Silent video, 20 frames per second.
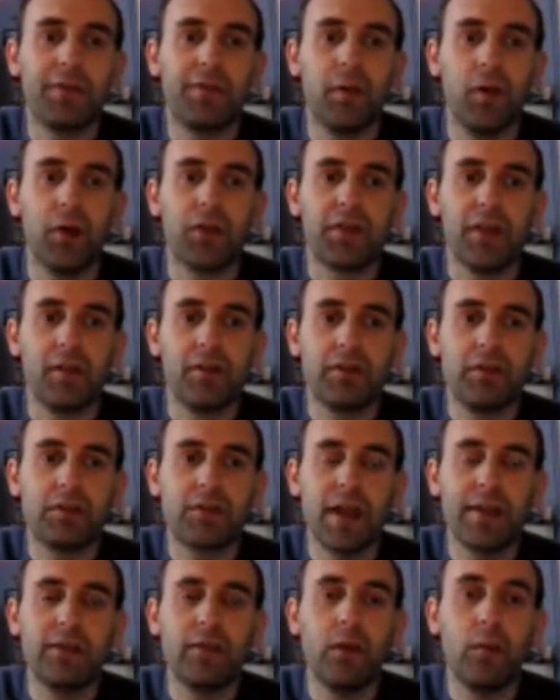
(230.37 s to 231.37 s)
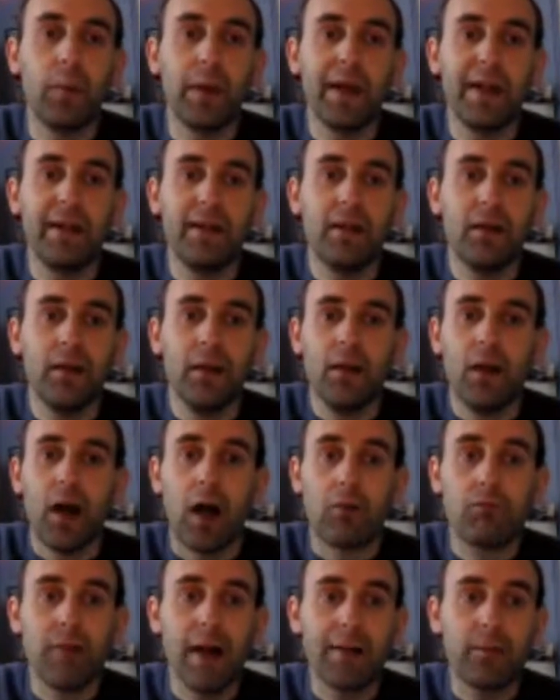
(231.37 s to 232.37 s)
Parcel Force. It was Nintendo Wii,
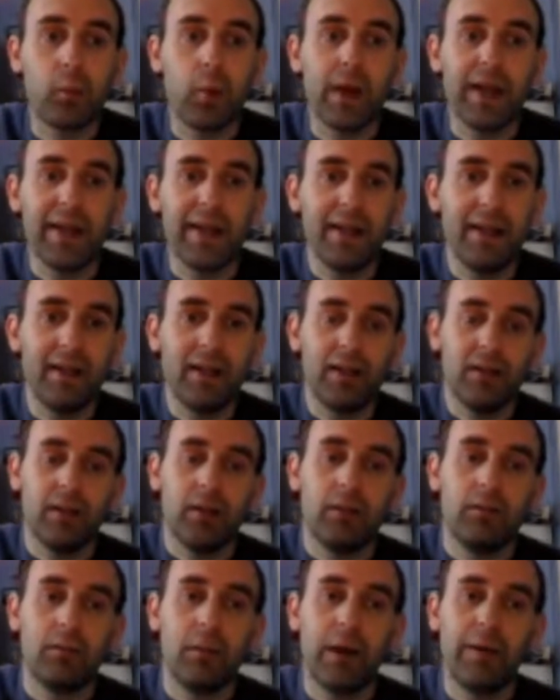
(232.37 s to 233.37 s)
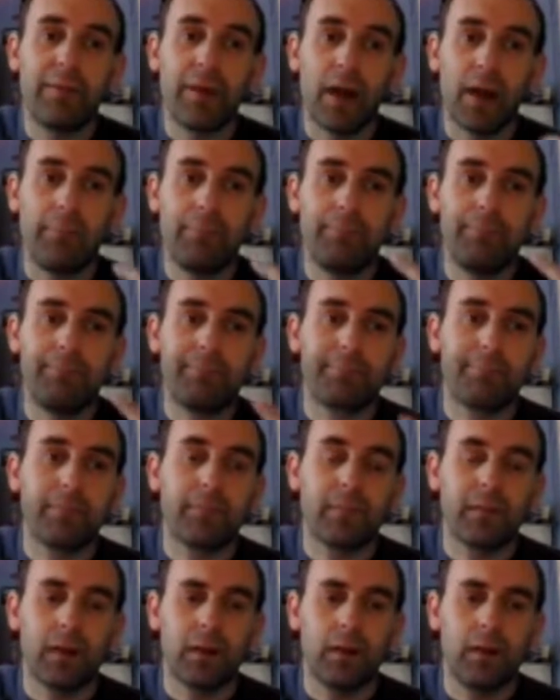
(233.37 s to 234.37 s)
a red Wii with
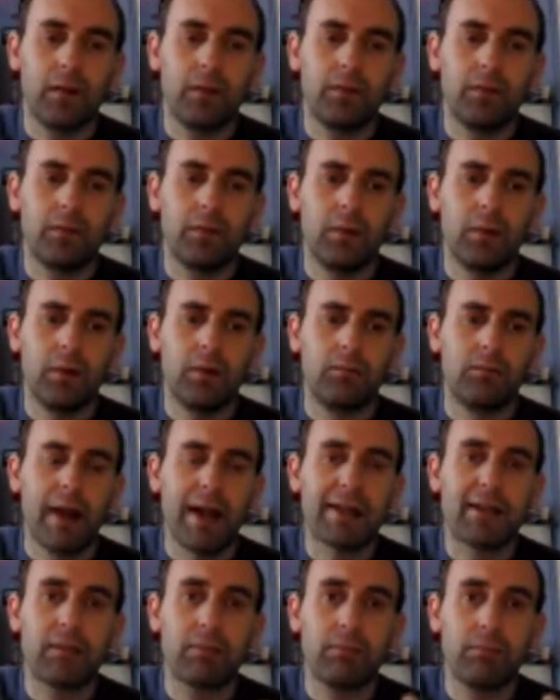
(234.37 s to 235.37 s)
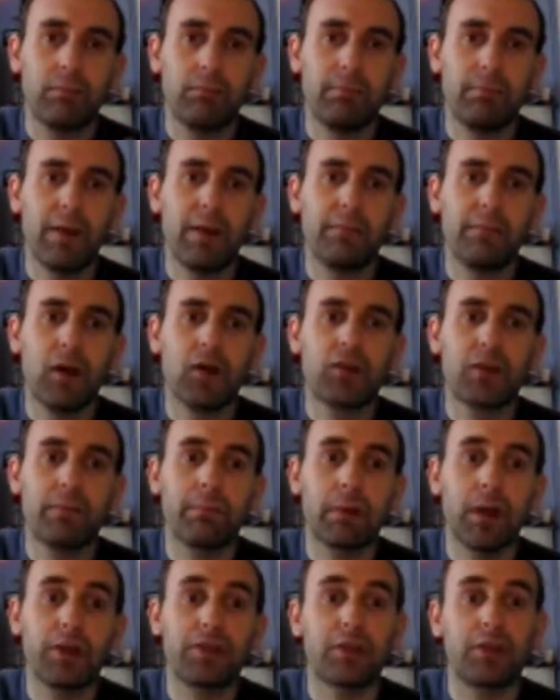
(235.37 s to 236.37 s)
um red
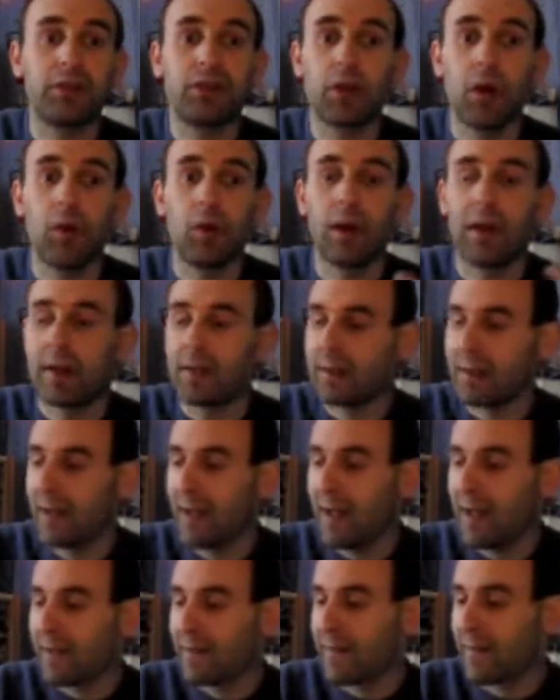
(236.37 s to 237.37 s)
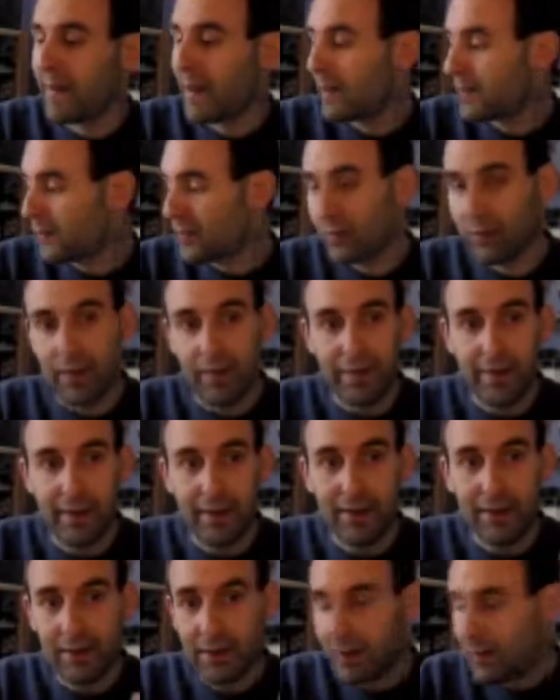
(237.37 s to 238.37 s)
Motion Plus controller and that
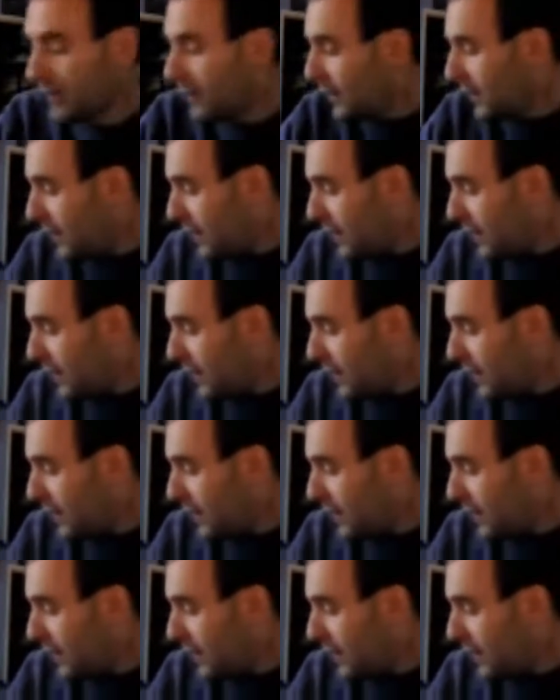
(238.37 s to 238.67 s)
sort of thing.